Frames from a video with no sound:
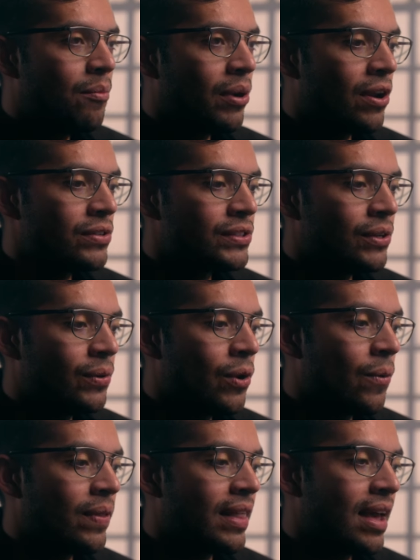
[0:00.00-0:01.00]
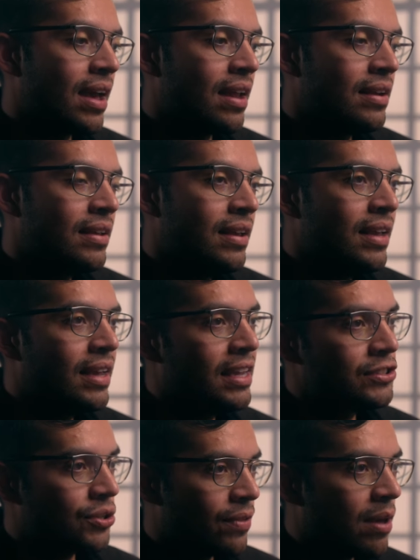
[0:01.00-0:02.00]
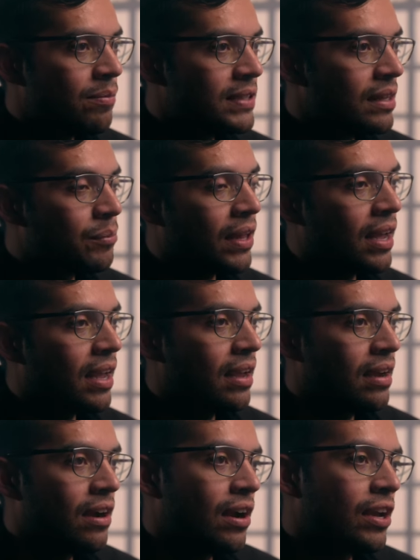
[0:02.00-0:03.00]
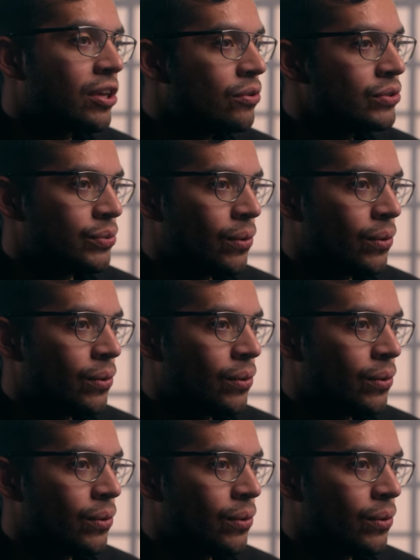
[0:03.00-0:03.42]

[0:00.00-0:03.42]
but also knowing that each of them did play a huge